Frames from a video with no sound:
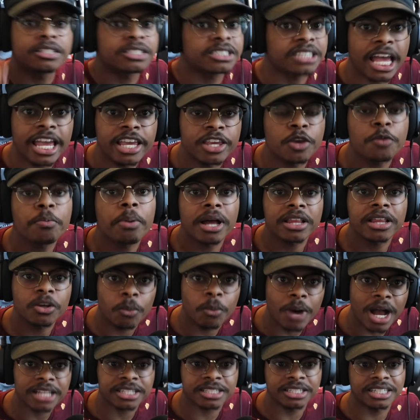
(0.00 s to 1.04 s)
like you probably
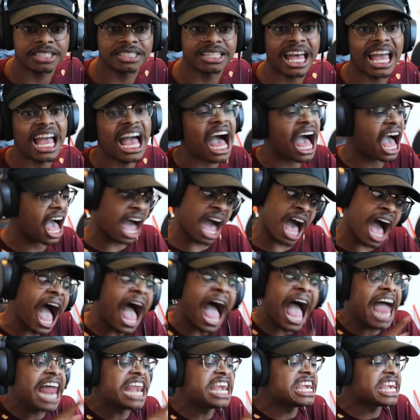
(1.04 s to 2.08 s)
watching this like,
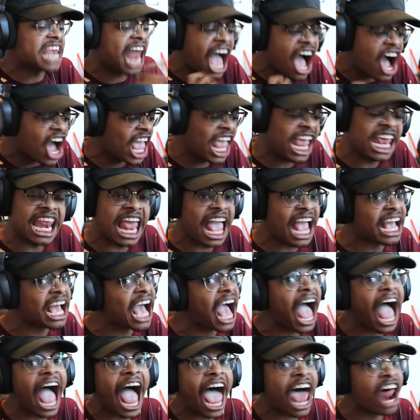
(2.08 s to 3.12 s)
I know he didn't, cause
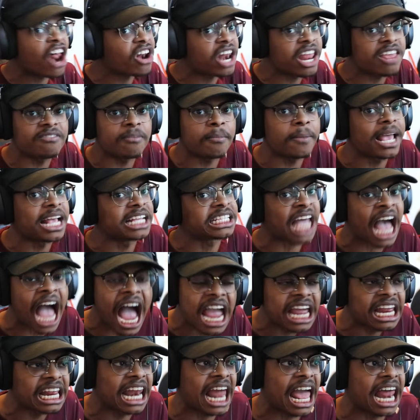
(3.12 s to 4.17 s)
I don't even be
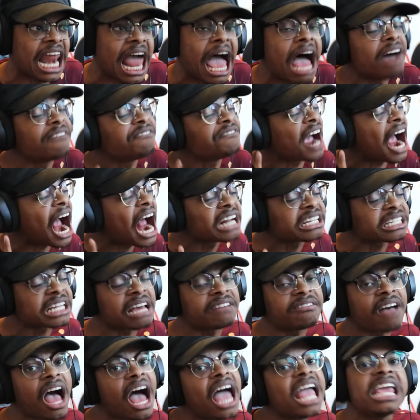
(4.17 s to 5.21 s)
talking like that. First of
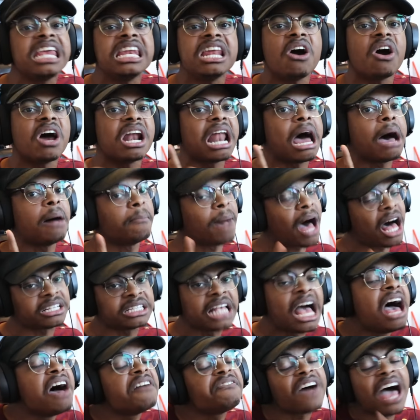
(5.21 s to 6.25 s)
all, he doing the most
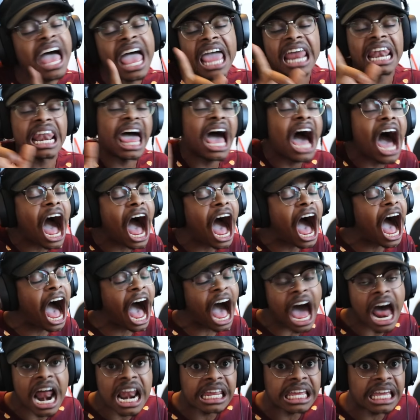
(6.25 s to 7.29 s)
for his little
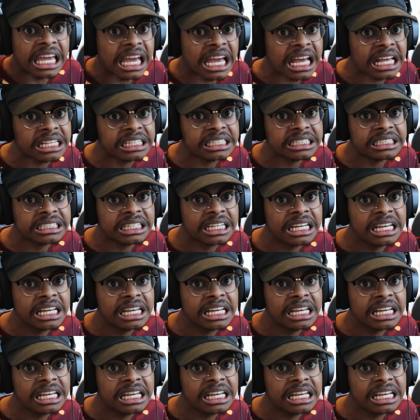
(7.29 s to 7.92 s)
audience.